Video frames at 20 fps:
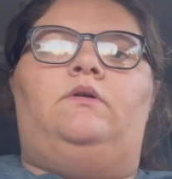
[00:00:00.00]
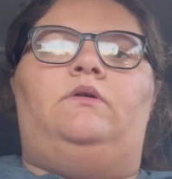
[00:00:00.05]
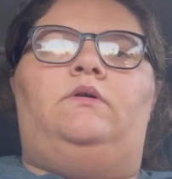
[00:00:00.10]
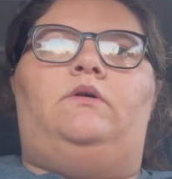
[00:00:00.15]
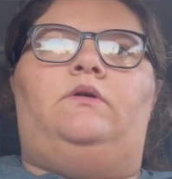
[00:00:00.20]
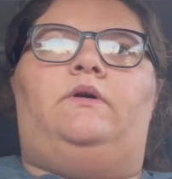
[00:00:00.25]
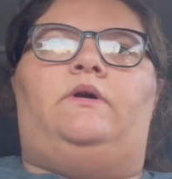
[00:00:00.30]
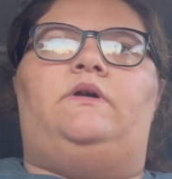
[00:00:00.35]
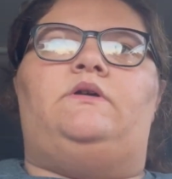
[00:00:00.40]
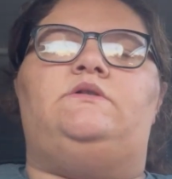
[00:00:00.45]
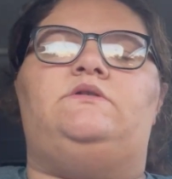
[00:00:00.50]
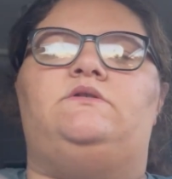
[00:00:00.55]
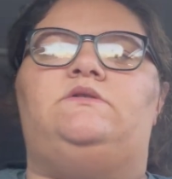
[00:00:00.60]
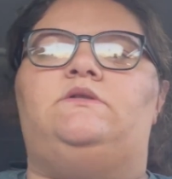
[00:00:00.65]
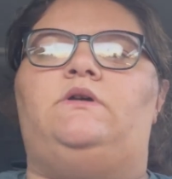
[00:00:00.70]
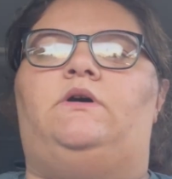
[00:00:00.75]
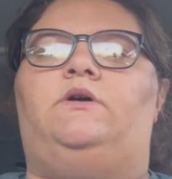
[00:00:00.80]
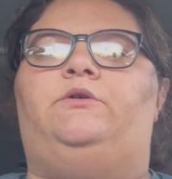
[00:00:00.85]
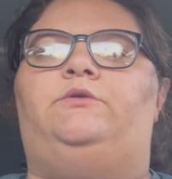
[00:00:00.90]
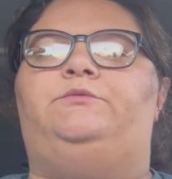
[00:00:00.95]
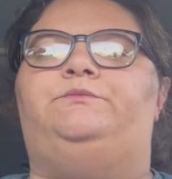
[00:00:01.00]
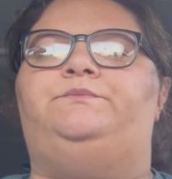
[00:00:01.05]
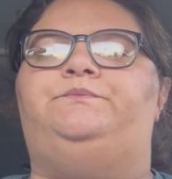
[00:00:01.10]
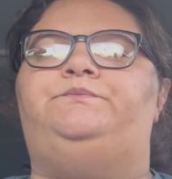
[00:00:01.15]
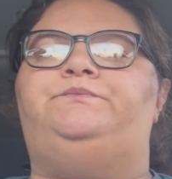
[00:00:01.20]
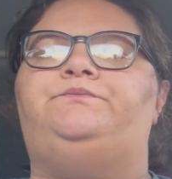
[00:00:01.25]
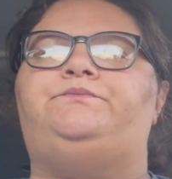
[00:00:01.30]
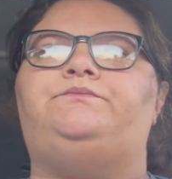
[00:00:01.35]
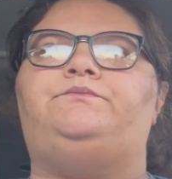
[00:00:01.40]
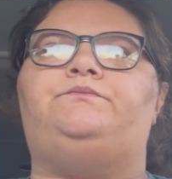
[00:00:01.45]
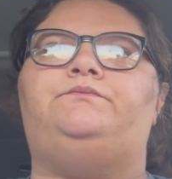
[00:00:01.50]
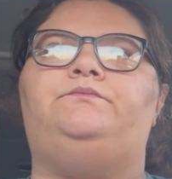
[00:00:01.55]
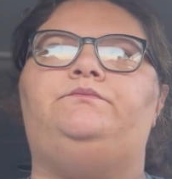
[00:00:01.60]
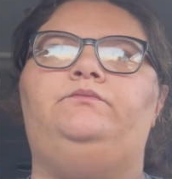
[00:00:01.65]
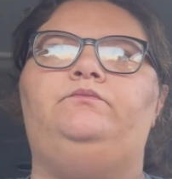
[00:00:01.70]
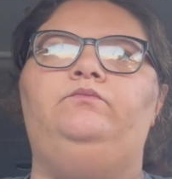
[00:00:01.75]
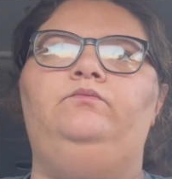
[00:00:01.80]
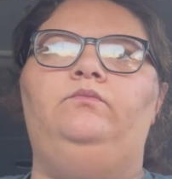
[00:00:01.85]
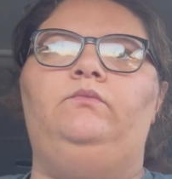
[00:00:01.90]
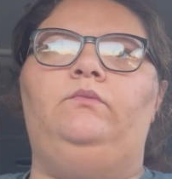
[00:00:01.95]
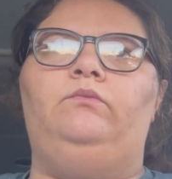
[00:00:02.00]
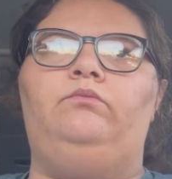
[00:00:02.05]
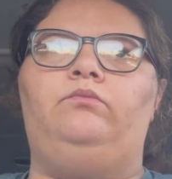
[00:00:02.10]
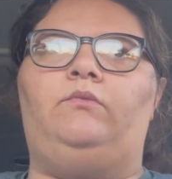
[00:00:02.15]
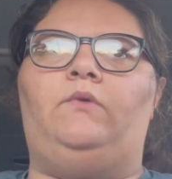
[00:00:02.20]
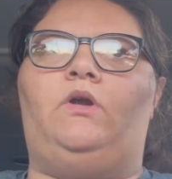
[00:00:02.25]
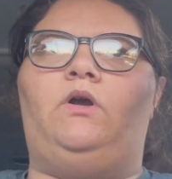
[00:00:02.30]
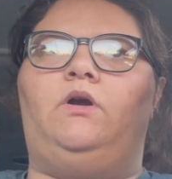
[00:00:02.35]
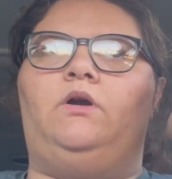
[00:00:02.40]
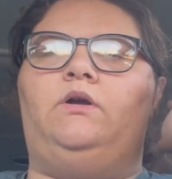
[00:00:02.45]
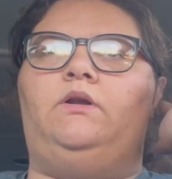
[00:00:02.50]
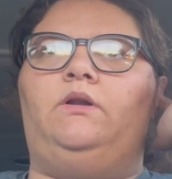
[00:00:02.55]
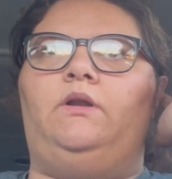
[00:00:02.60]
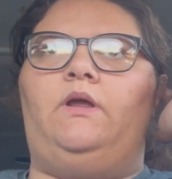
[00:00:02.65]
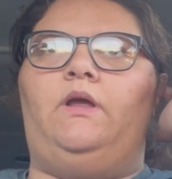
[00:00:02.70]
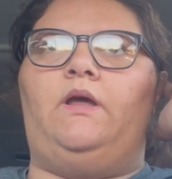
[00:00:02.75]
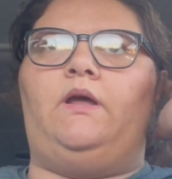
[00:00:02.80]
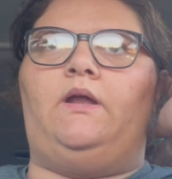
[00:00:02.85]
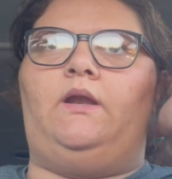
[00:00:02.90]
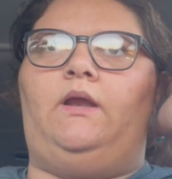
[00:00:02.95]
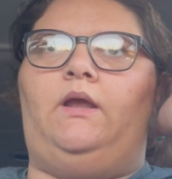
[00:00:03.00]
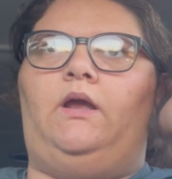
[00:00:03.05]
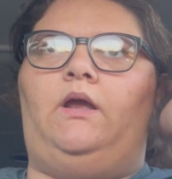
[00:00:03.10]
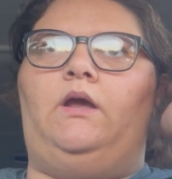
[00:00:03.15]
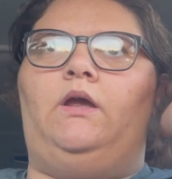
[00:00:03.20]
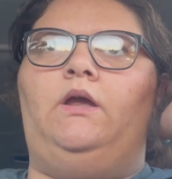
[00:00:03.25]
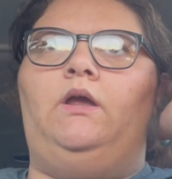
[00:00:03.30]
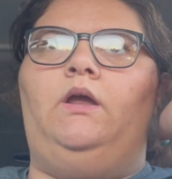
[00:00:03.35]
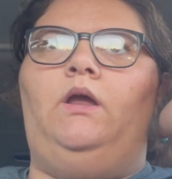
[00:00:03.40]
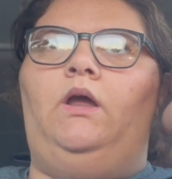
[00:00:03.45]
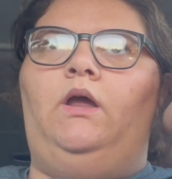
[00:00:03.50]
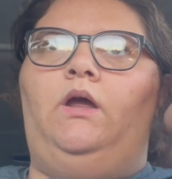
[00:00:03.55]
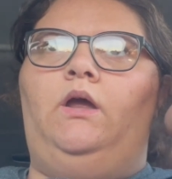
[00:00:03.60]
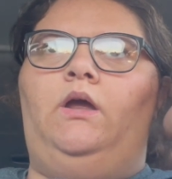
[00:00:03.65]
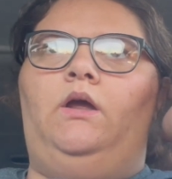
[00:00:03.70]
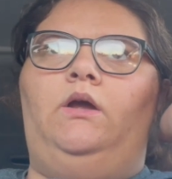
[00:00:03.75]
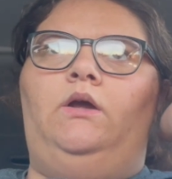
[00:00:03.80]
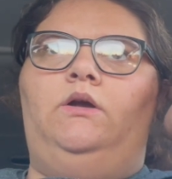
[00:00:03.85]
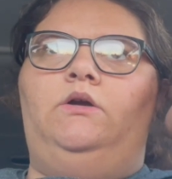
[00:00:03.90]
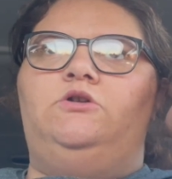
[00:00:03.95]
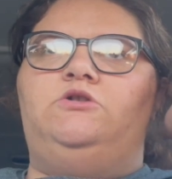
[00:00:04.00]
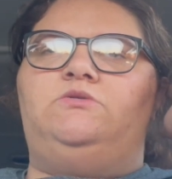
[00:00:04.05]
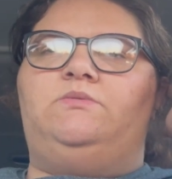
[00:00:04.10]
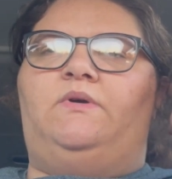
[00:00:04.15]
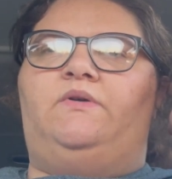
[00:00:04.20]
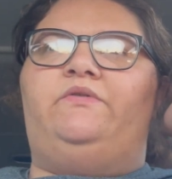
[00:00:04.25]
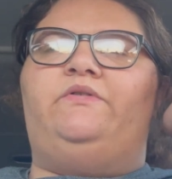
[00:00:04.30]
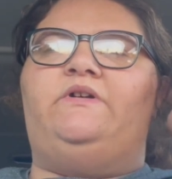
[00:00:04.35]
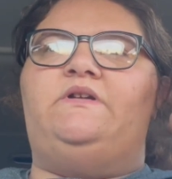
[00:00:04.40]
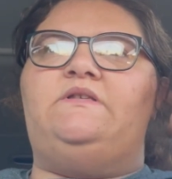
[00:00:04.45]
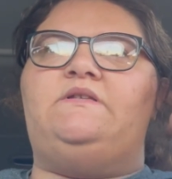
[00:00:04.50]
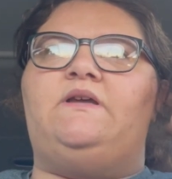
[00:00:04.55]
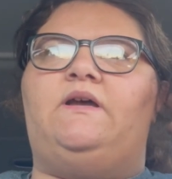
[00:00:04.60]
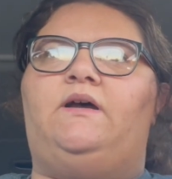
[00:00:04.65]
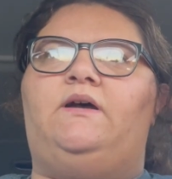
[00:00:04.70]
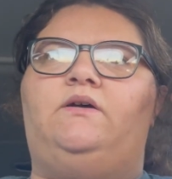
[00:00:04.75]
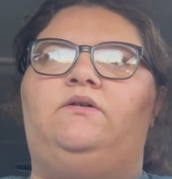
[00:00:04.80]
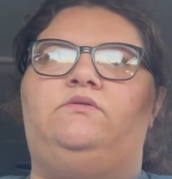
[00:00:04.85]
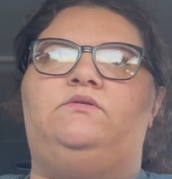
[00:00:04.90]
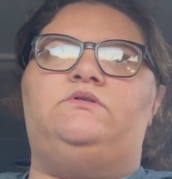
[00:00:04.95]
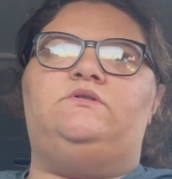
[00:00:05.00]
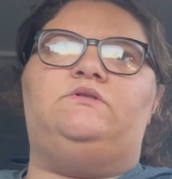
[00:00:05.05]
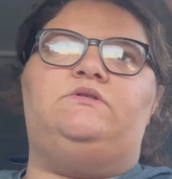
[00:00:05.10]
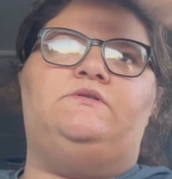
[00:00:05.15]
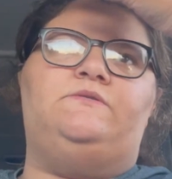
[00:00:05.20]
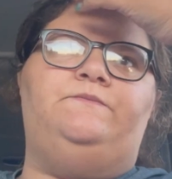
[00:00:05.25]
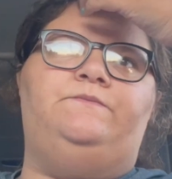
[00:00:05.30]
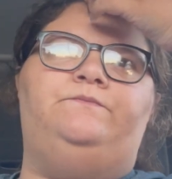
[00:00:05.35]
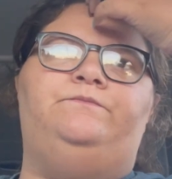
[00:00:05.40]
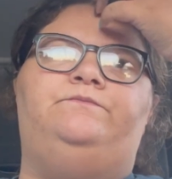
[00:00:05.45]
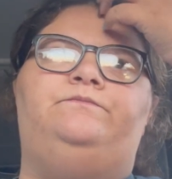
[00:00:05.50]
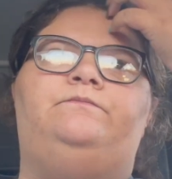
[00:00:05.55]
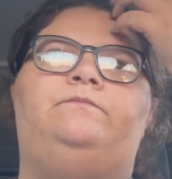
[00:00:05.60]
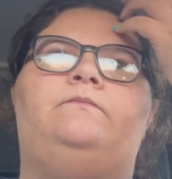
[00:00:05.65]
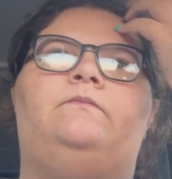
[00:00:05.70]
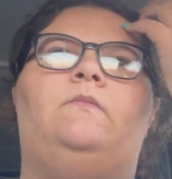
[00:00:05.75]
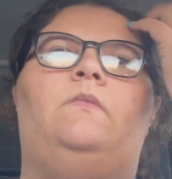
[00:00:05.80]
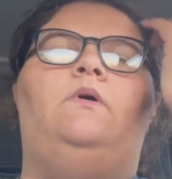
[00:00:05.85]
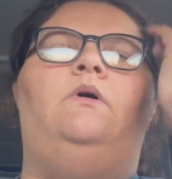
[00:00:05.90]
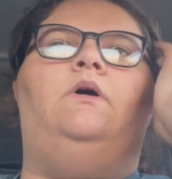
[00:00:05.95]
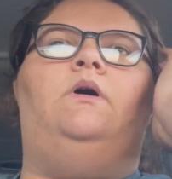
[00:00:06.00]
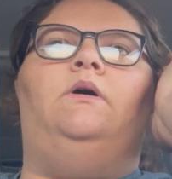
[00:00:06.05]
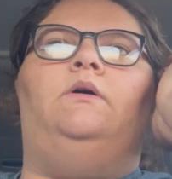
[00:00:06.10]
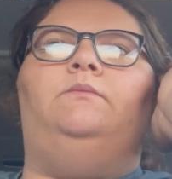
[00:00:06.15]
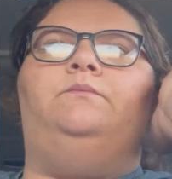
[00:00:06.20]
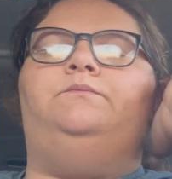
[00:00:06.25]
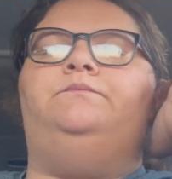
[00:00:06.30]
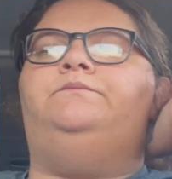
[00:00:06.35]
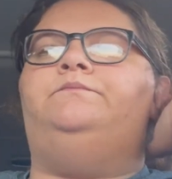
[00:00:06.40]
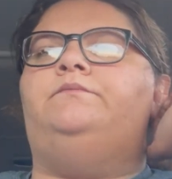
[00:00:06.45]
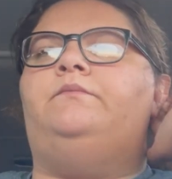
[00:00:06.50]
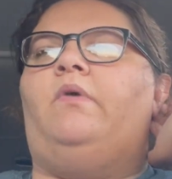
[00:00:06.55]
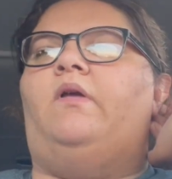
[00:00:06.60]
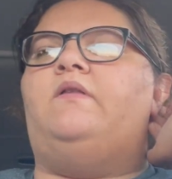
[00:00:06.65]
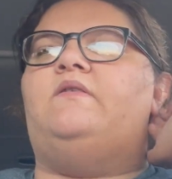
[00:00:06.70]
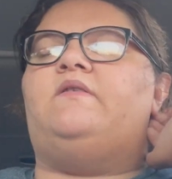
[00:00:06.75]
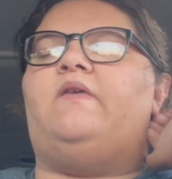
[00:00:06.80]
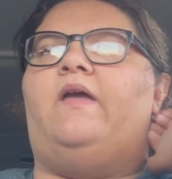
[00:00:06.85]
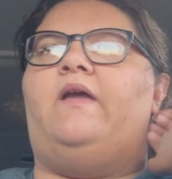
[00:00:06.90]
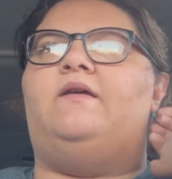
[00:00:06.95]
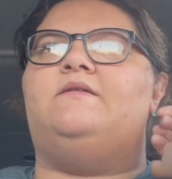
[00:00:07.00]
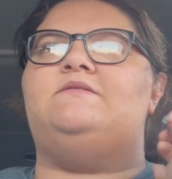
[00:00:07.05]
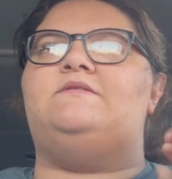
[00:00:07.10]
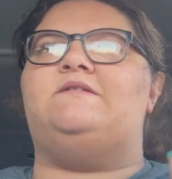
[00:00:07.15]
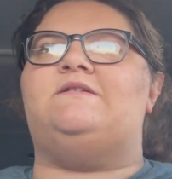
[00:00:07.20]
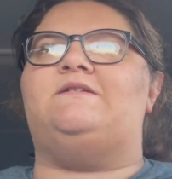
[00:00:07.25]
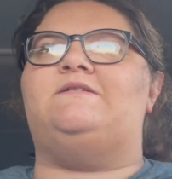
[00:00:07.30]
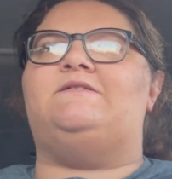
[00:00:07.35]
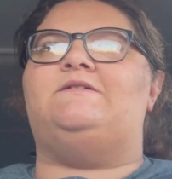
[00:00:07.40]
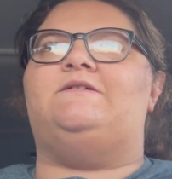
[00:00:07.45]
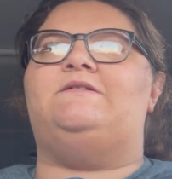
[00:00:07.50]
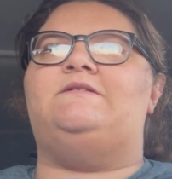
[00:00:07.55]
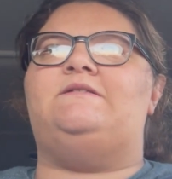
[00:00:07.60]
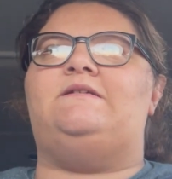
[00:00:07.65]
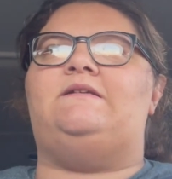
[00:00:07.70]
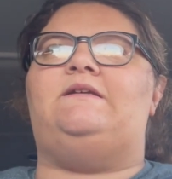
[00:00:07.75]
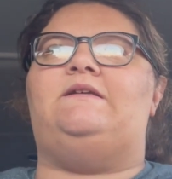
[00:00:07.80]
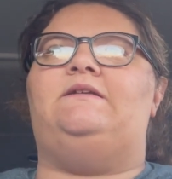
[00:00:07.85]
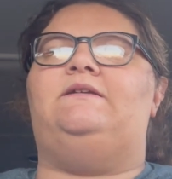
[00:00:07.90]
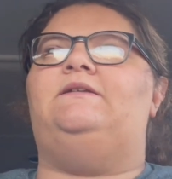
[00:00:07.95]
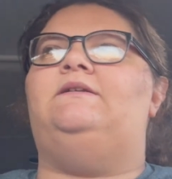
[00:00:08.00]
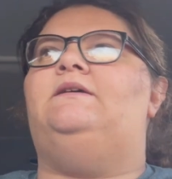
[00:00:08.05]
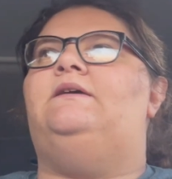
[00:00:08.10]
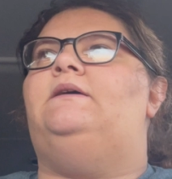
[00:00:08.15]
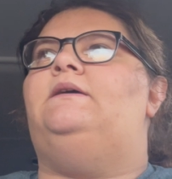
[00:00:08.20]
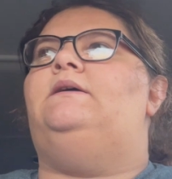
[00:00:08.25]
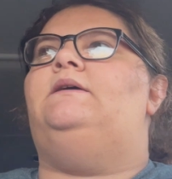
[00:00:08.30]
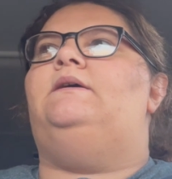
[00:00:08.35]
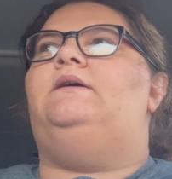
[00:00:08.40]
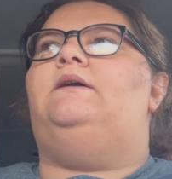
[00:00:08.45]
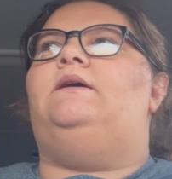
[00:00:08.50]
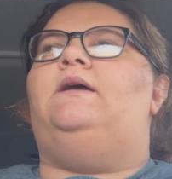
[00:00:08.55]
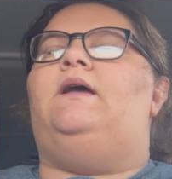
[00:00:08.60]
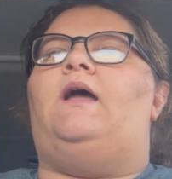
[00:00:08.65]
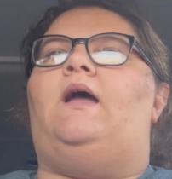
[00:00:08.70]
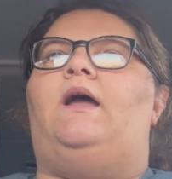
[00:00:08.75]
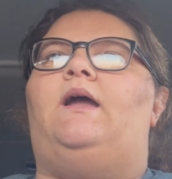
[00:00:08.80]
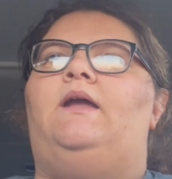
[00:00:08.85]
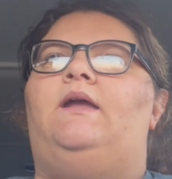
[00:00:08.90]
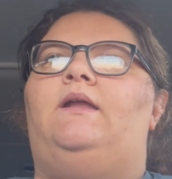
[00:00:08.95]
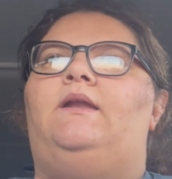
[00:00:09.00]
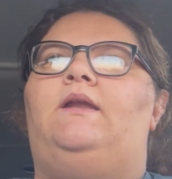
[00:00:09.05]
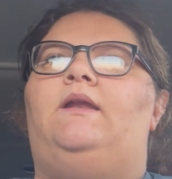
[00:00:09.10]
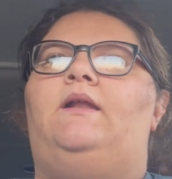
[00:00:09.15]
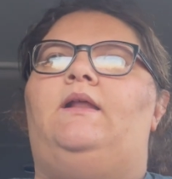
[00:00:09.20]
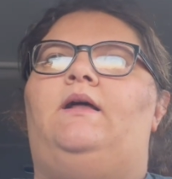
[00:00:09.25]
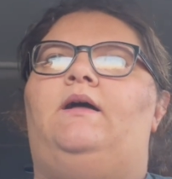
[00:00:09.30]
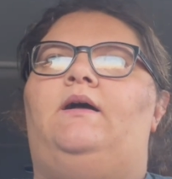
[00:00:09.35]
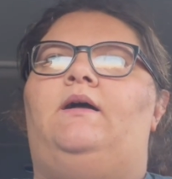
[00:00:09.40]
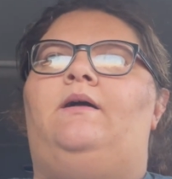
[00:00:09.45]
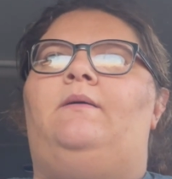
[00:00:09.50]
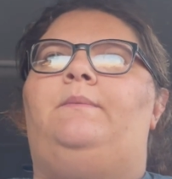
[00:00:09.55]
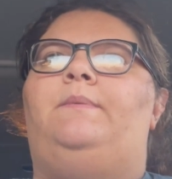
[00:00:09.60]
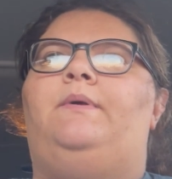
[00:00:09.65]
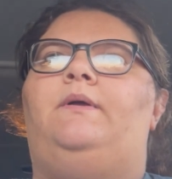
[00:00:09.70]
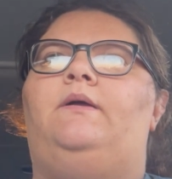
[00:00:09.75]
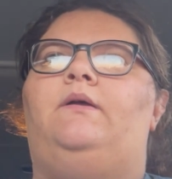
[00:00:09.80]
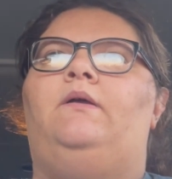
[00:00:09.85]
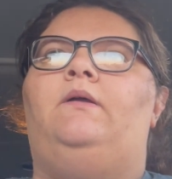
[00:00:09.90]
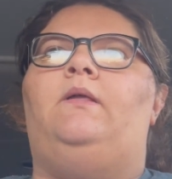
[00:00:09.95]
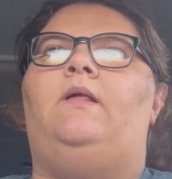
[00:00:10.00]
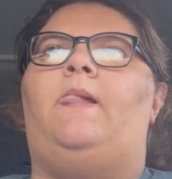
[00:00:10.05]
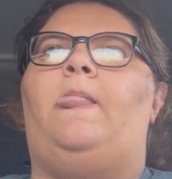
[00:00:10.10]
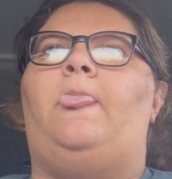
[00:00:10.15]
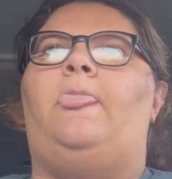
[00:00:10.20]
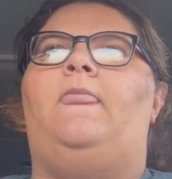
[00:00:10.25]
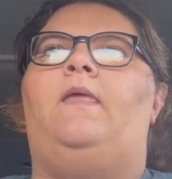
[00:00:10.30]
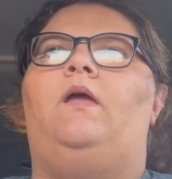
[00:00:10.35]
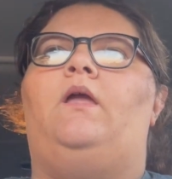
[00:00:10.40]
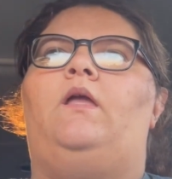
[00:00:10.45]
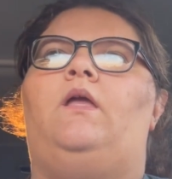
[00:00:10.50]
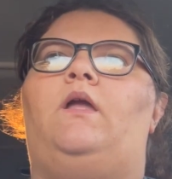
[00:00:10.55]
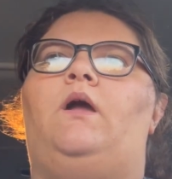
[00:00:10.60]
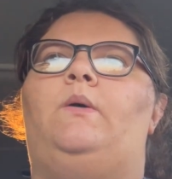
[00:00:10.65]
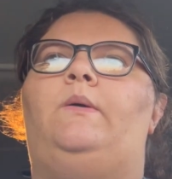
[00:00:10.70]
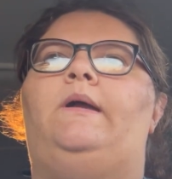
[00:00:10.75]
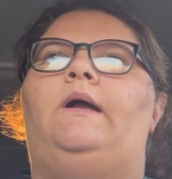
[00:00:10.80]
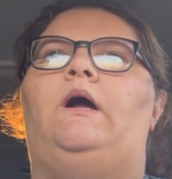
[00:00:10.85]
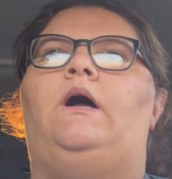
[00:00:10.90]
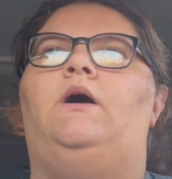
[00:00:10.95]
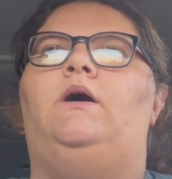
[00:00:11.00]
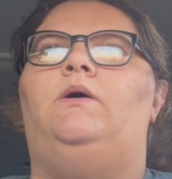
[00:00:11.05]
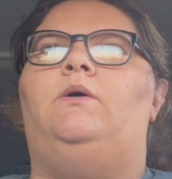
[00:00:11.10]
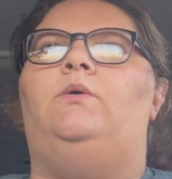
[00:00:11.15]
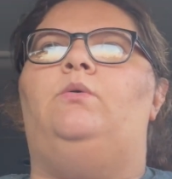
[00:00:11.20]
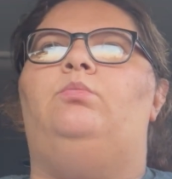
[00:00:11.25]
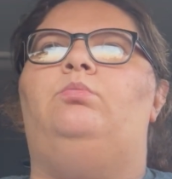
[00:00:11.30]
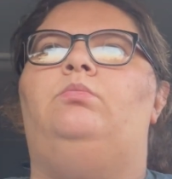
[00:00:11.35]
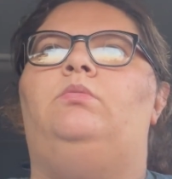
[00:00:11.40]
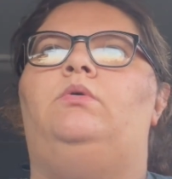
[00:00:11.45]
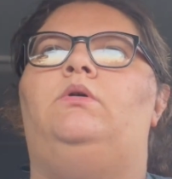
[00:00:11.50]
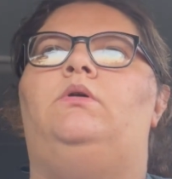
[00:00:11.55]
Okay, so I'm currently heading to my friend's house. It's like 6:13. I ended up going home,